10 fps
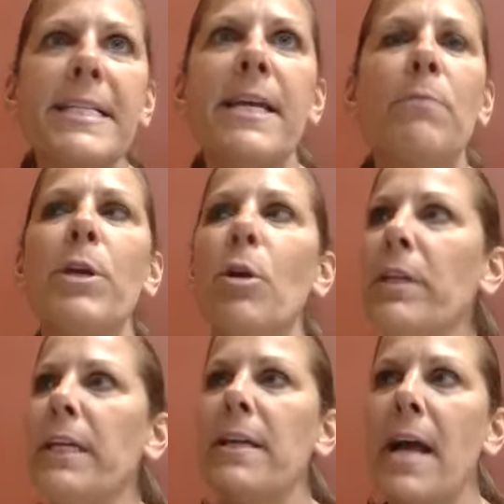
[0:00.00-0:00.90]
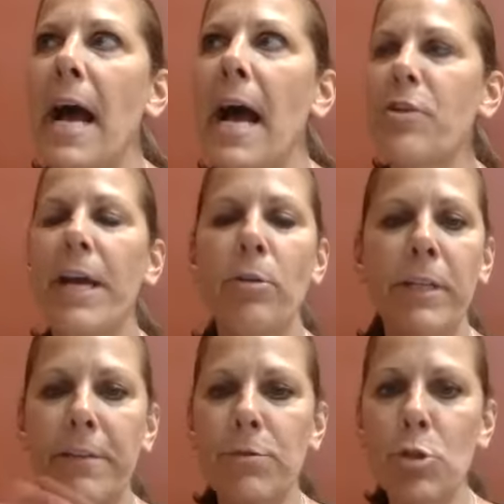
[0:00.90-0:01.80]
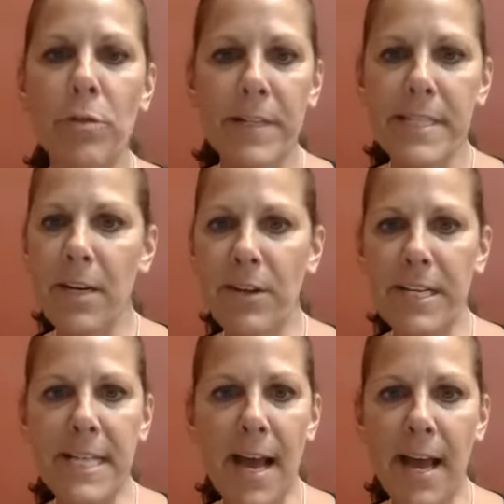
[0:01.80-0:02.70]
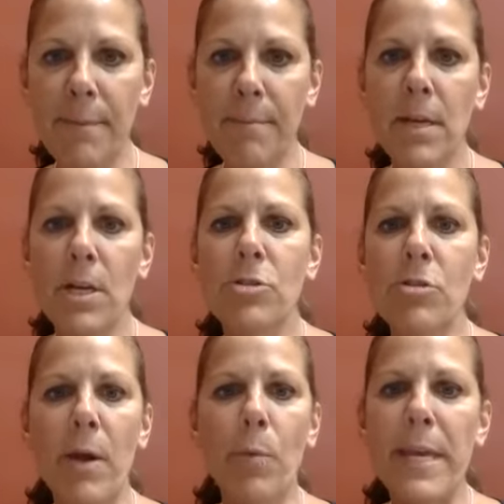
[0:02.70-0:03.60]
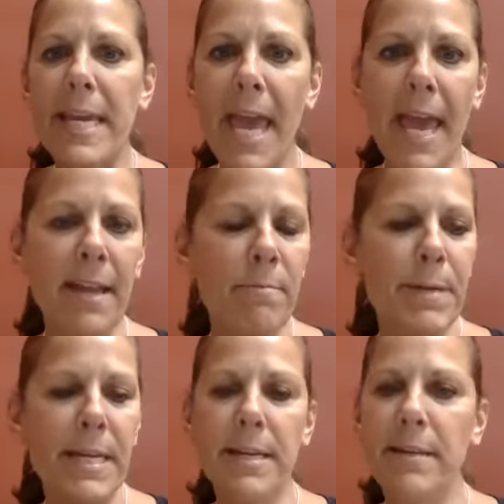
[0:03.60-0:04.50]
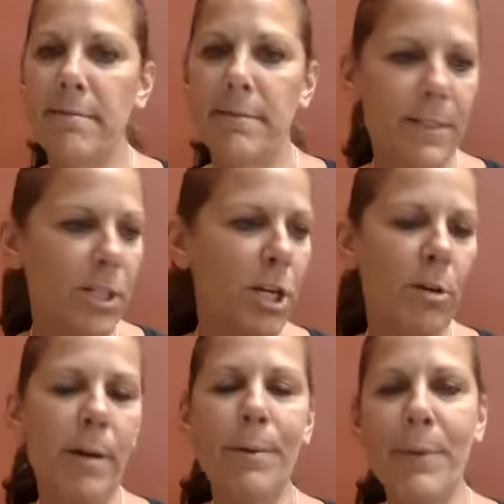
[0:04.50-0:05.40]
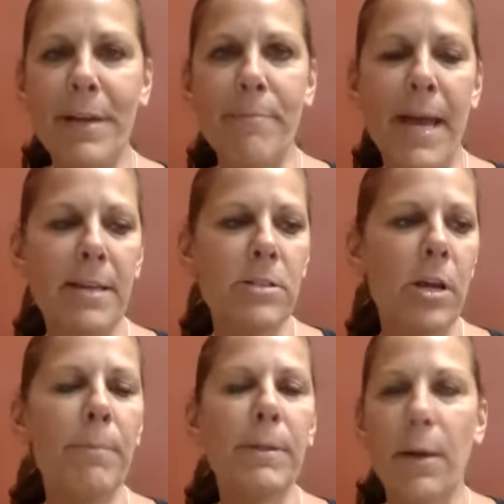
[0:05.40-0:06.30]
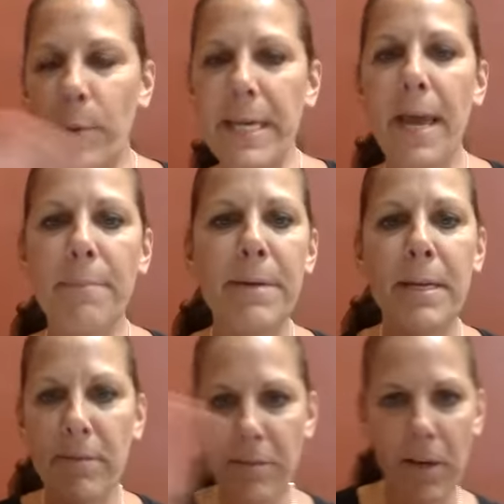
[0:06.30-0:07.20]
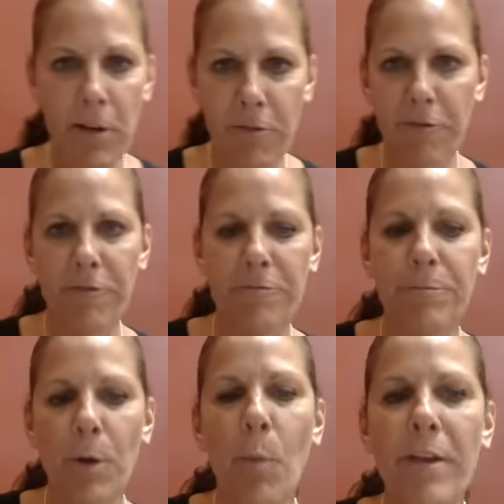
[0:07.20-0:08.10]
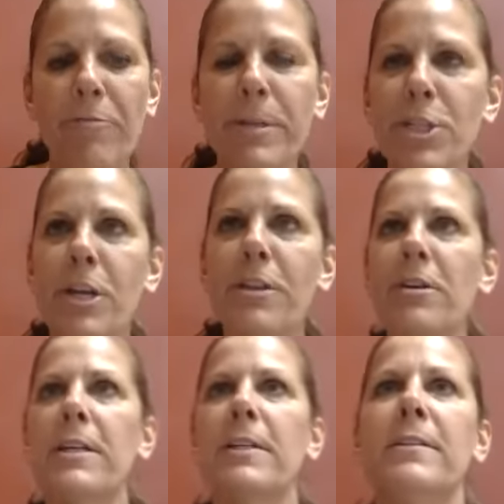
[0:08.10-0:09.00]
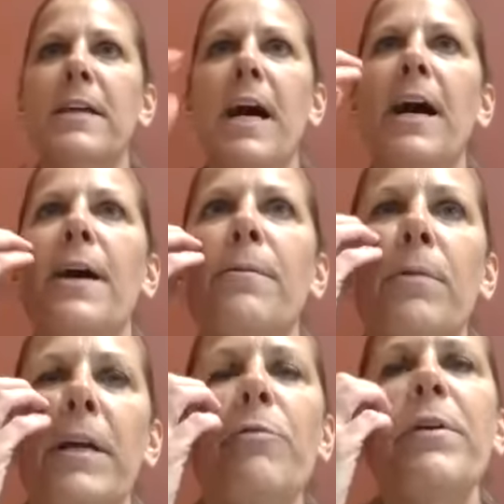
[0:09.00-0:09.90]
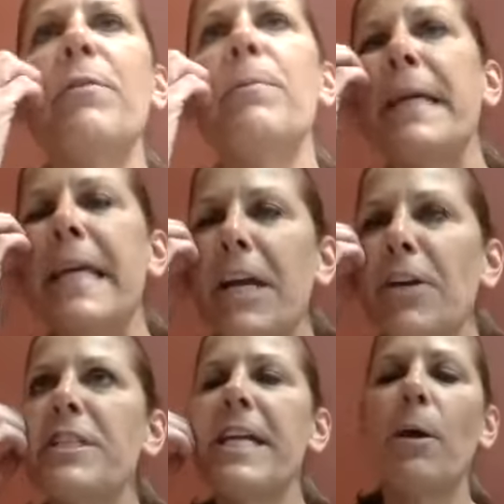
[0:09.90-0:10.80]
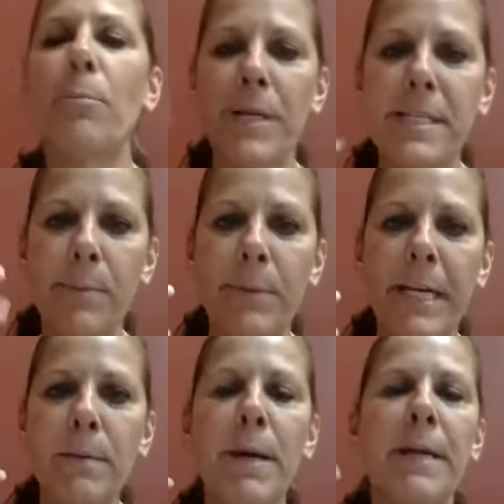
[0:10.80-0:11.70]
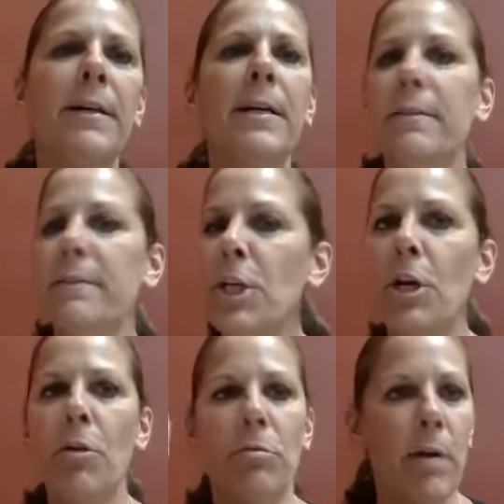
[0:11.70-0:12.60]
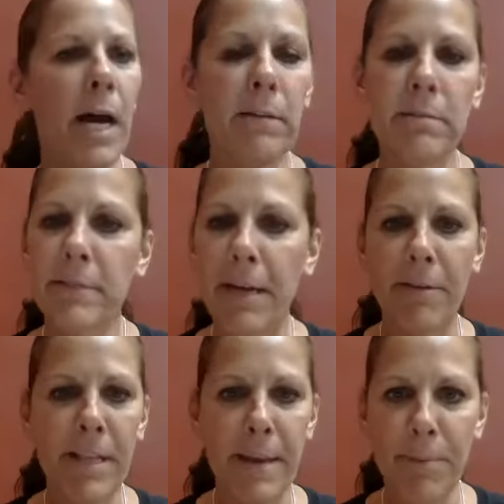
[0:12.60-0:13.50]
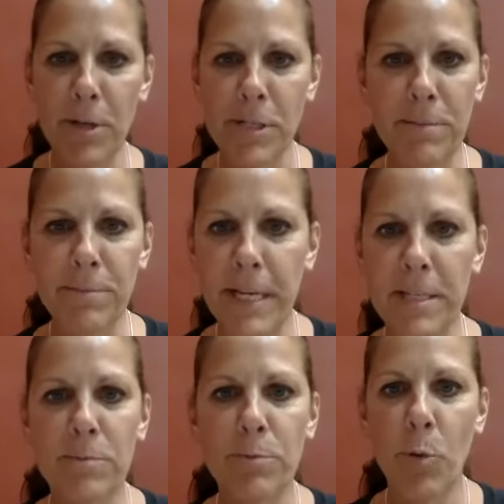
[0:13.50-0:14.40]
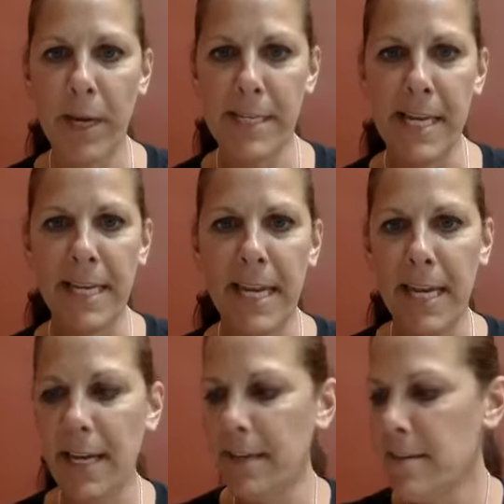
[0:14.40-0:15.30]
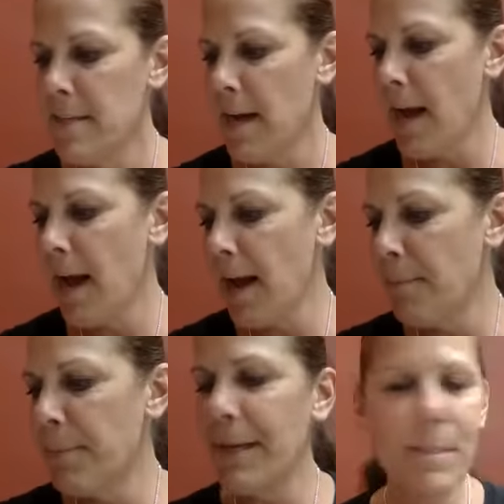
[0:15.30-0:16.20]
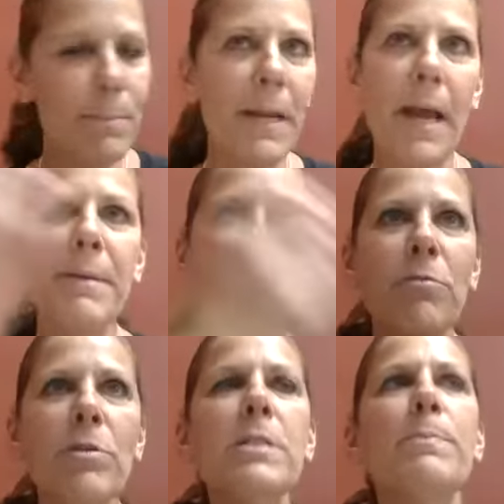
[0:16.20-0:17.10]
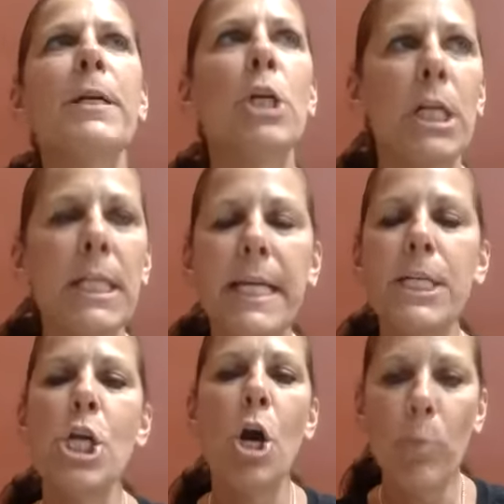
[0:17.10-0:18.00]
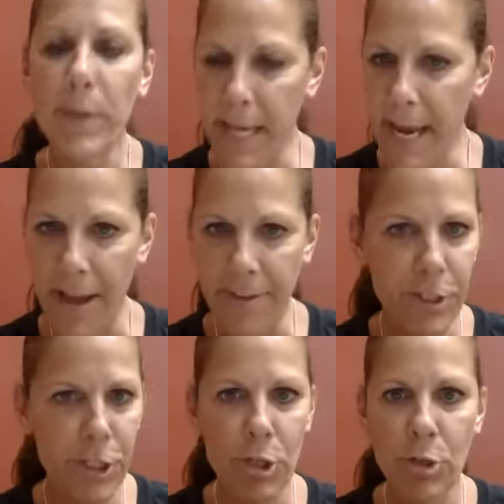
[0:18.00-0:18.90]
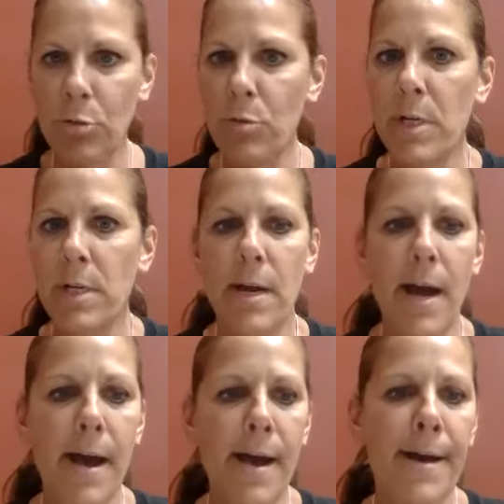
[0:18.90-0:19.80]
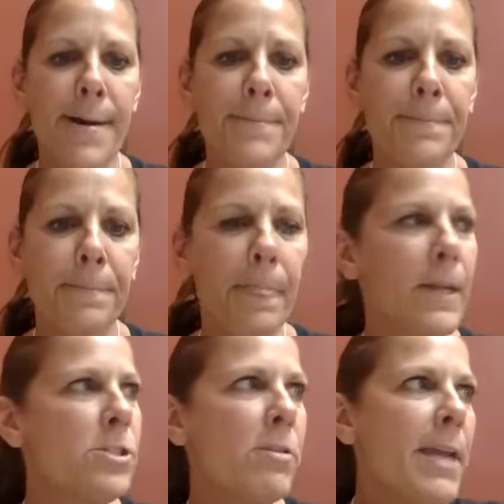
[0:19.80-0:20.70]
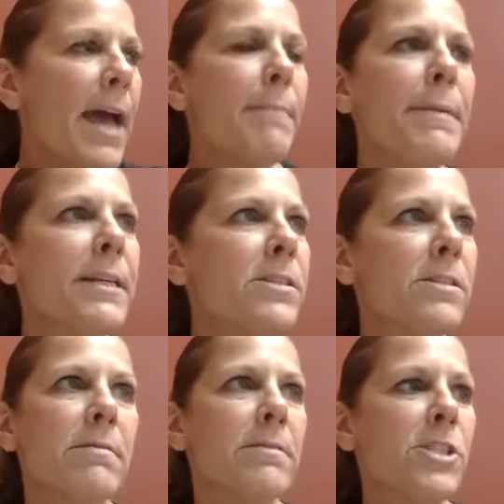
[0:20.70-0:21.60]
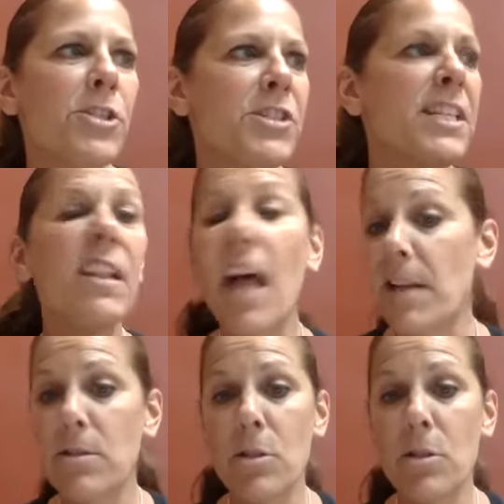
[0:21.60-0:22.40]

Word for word: I said we only I try to only have two of us here at a time so that we can be you know I mean we have masks on but that we can be away from each other. Right. Um, if we have a big catering day, I'll bring someone in, but you know I'll get rid of that person as quick as I can. Um, but it's been I mean everyone's been good. They know what they have to do. Um, so yeah, I mean, it's still us.